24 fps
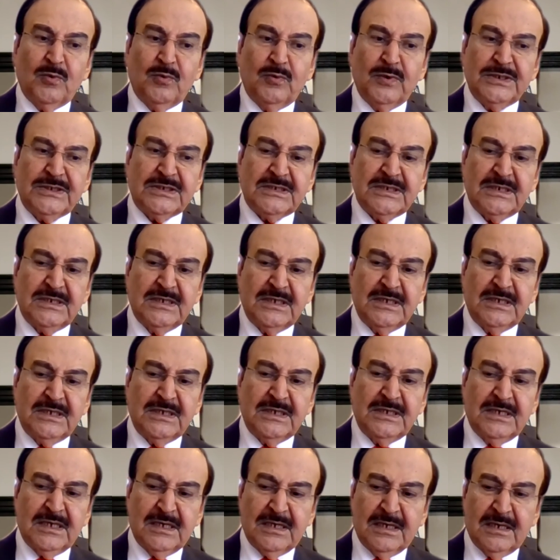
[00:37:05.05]
which
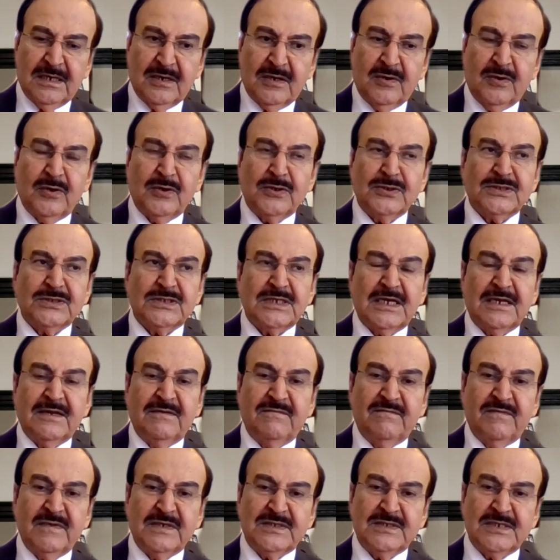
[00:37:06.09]
goes
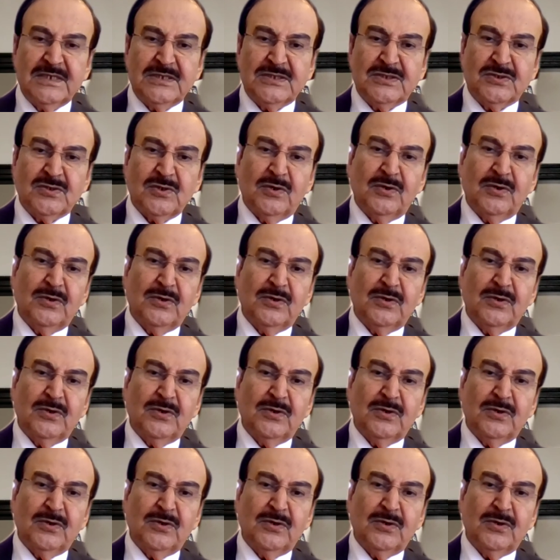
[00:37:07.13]
and visits